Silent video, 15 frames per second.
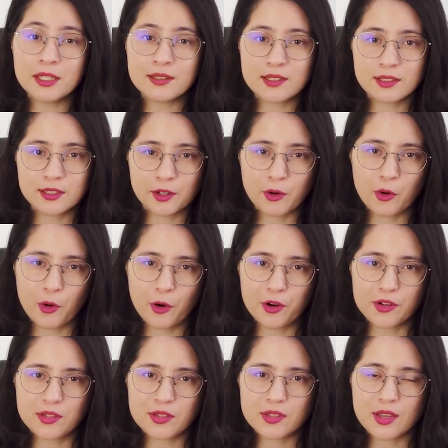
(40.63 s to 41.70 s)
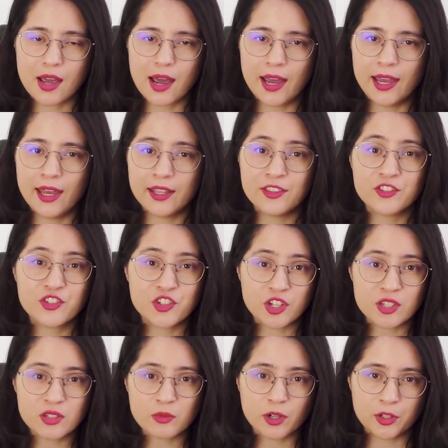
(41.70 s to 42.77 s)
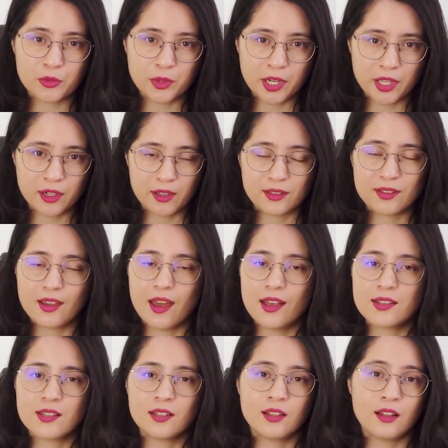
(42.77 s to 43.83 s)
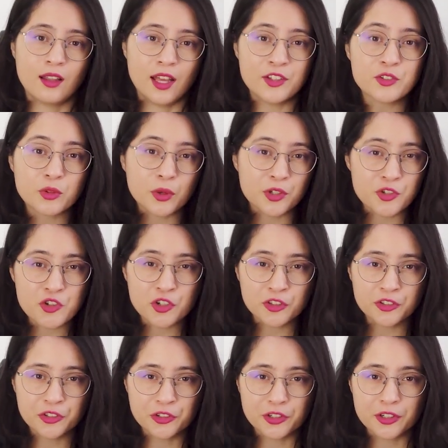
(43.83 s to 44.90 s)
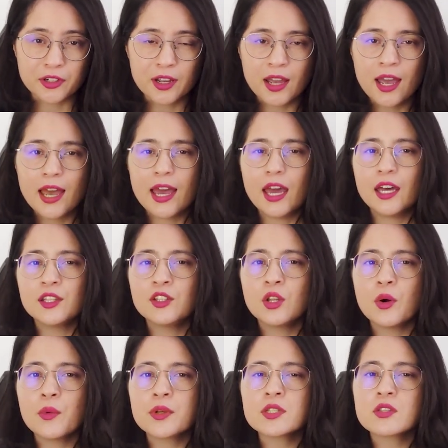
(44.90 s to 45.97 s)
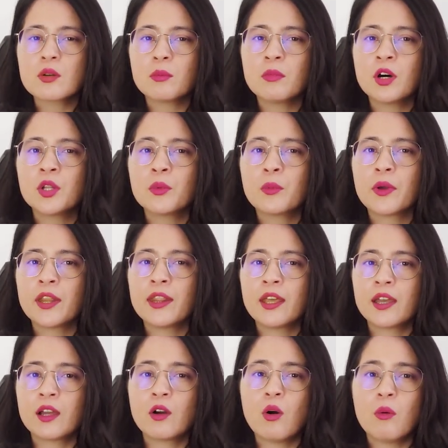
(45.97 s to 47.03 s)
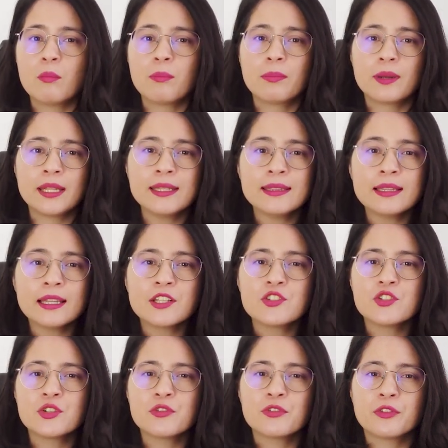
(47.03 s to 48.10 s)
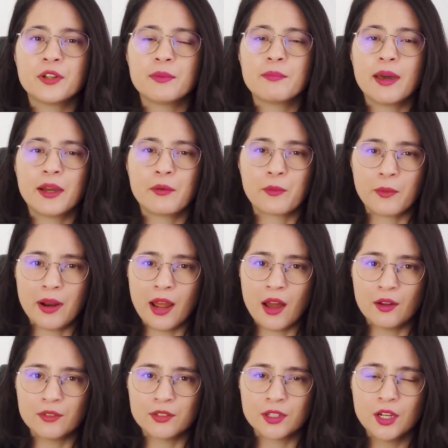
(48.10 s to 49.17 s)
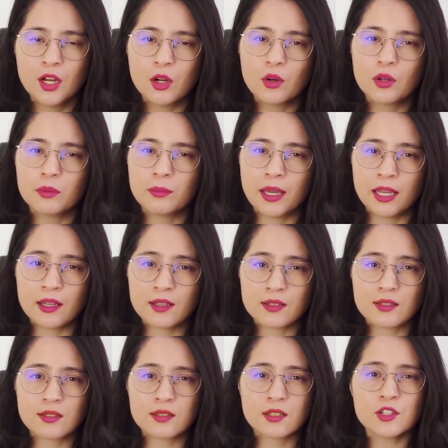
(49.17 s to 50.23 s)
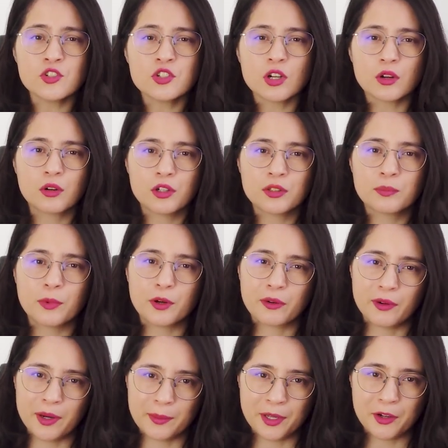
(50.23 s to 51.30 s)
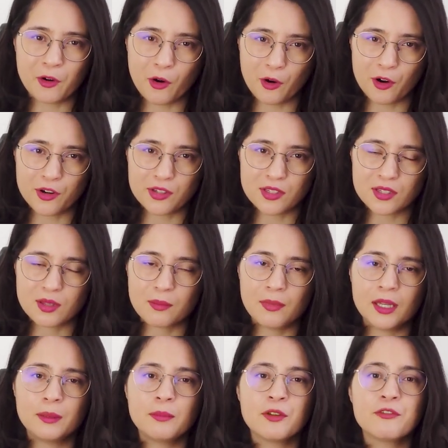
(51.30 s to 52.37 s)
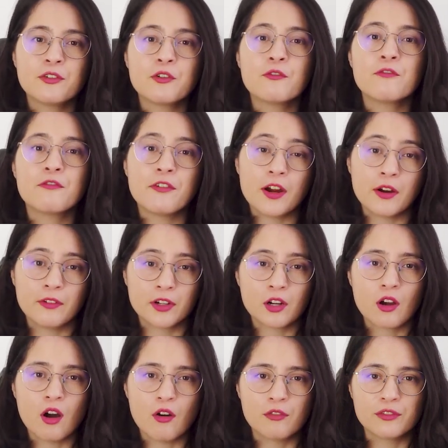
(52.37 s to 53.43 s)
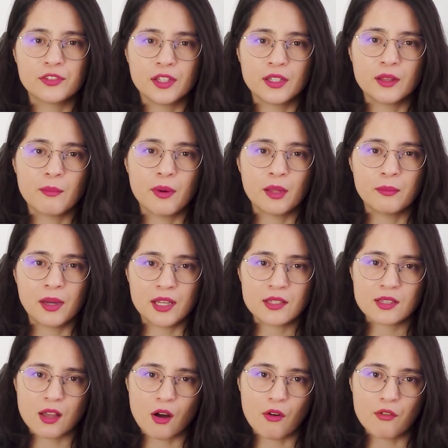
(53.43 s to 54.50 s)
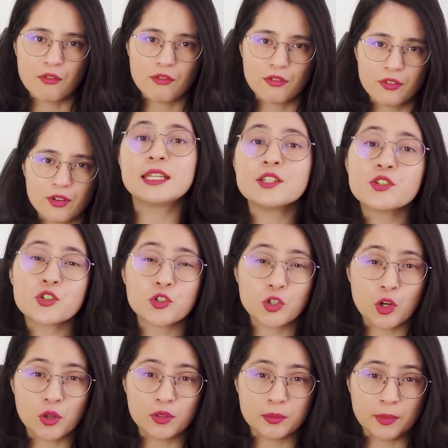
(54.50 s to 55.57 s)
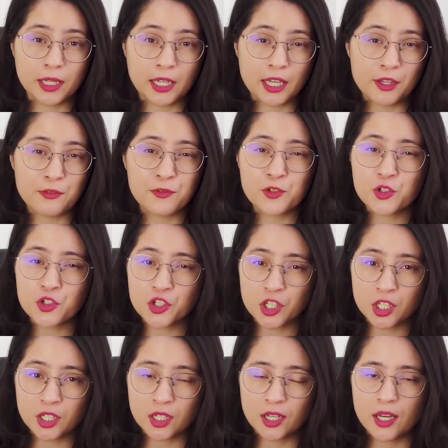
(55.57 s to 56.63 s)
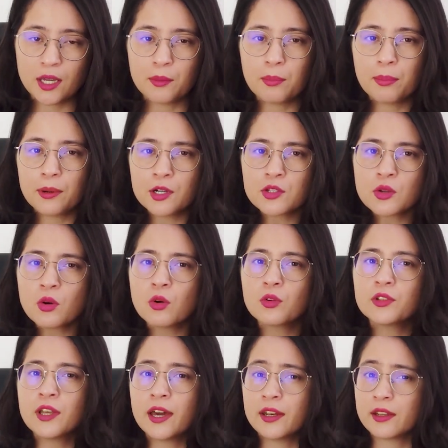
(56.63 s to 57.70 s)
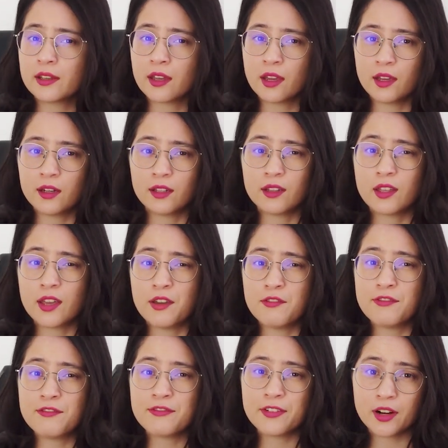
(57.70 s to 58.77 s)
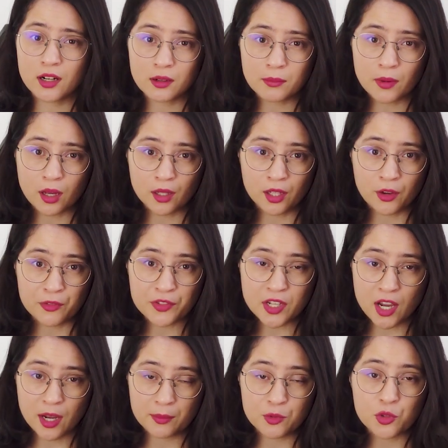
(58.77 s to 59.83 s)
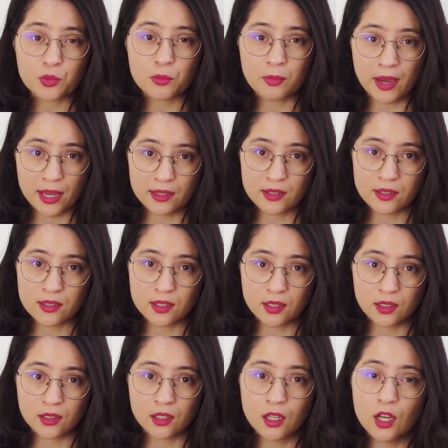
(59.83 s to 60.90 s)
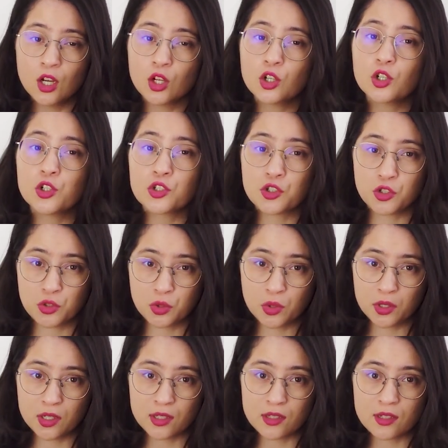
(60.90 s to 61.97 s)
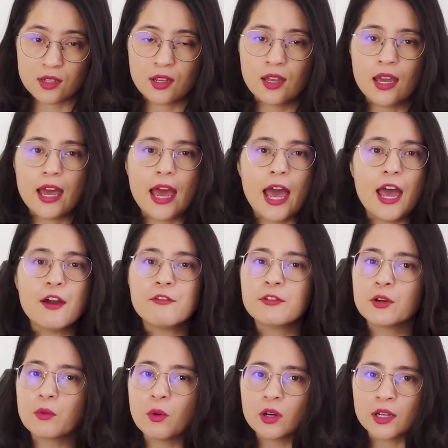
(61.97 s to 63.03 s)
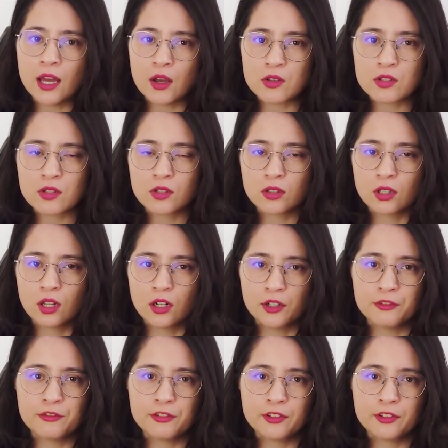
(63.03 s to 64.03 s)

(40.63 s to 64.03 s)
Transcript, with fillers: I did the course, I had just graduated as an electrical engineer, and knowing someone with a completely different background could make such a good programming course made me feel very confident about myself. This showed me if she, a person who dedicated a fair amount of time to medicine, could do it, everyone else could learn